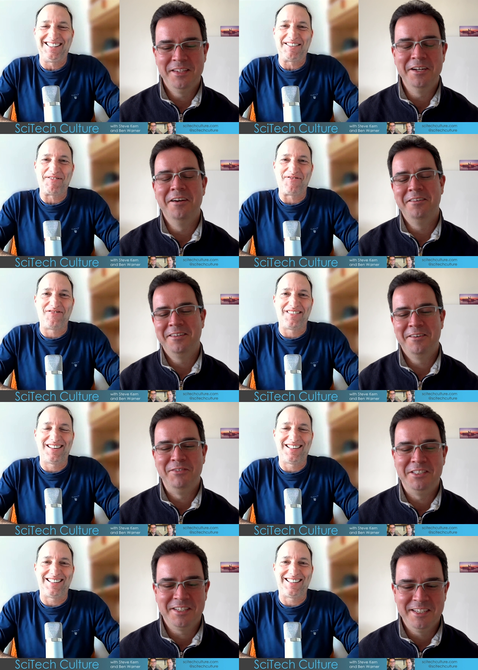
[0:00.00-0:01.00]
Speaker 1: you know
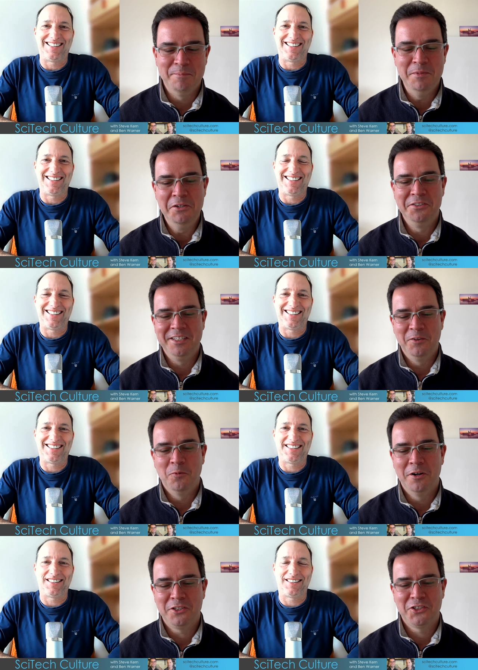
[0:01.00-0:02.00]
obviously amusing to
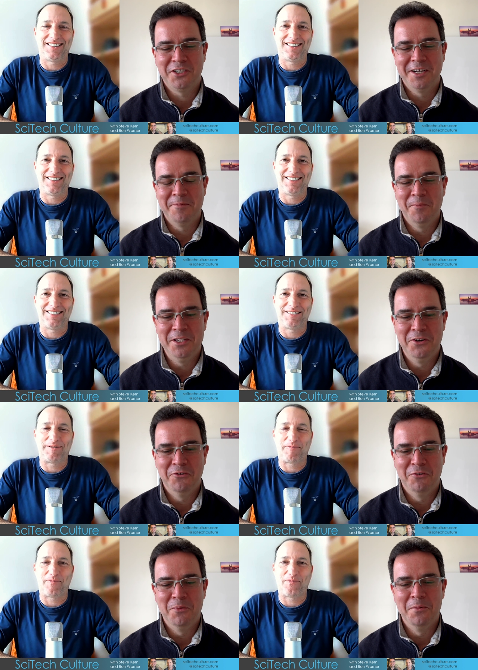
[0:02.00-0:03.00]
watch um, when you're
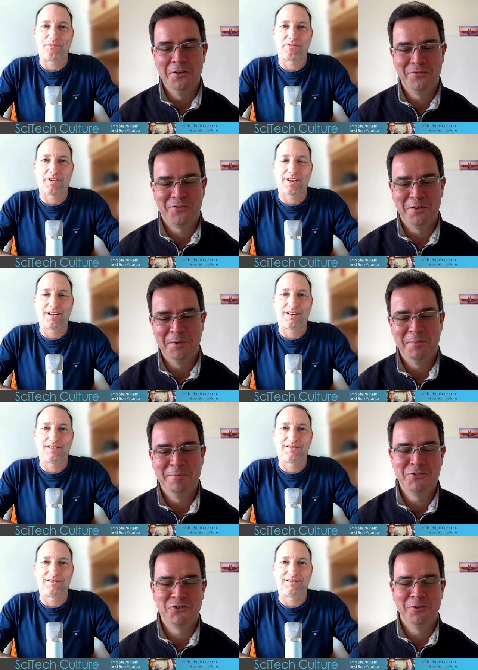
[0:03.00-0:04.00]
removed from it. But I'm
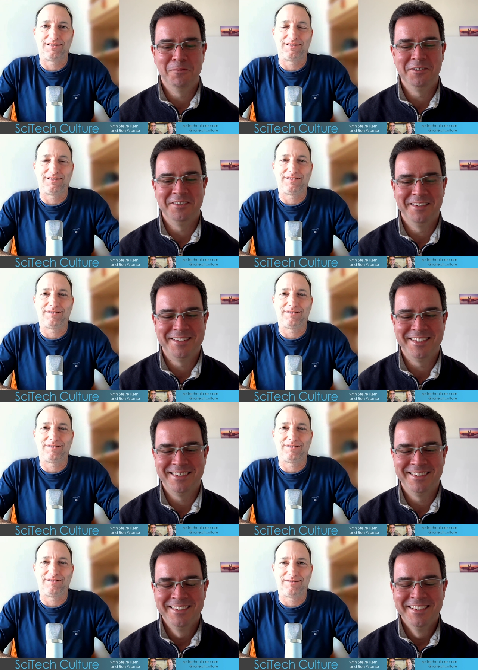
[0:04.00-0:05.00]
sure it wasn't. Uh,
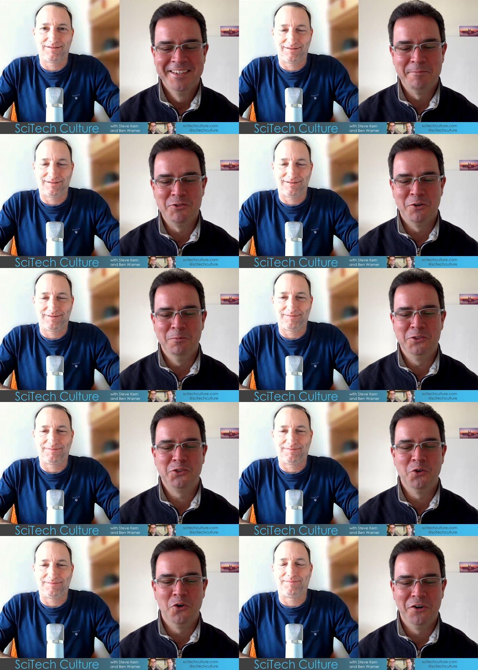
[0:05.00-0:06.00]
I'm sure it was
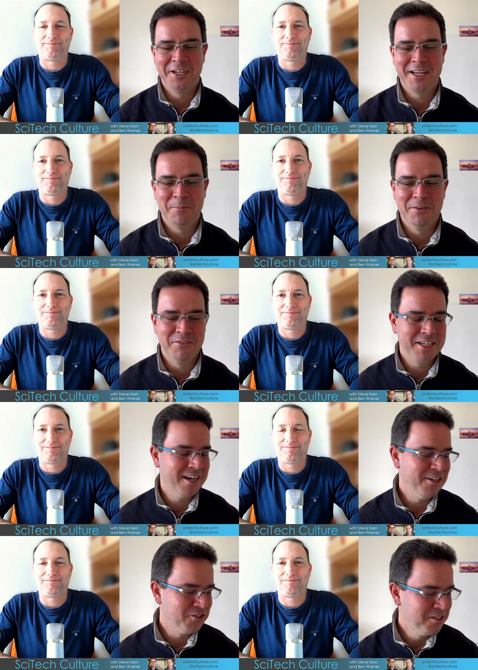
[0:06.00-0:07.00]
sore in a couple of
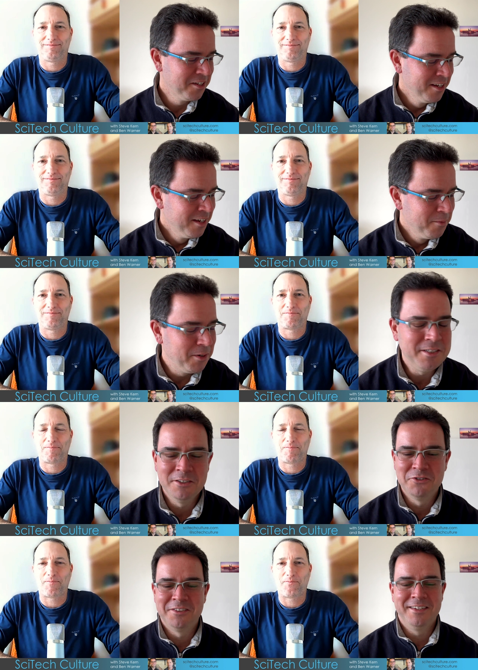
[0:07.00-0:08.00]
occasions. But it's
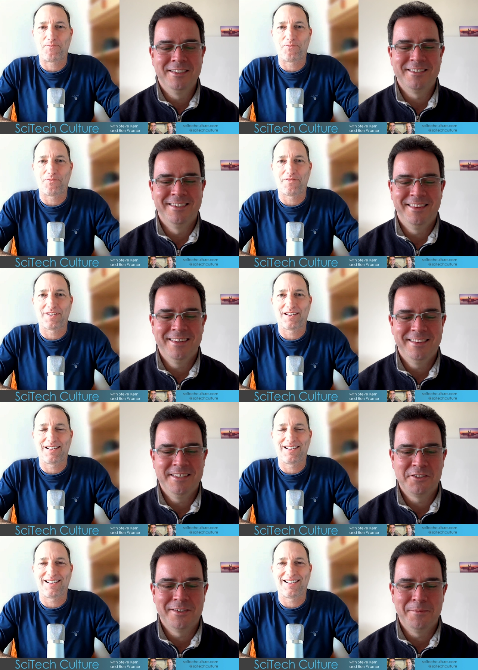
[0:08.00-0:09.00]
interesting, isn't it? That this
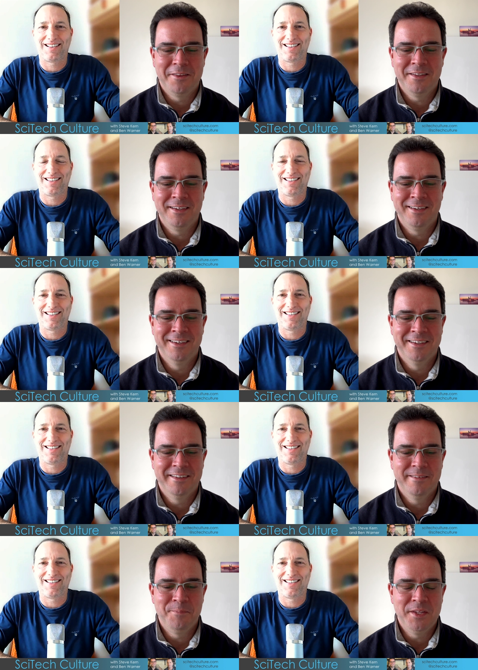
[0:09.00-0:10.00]
type of thing um,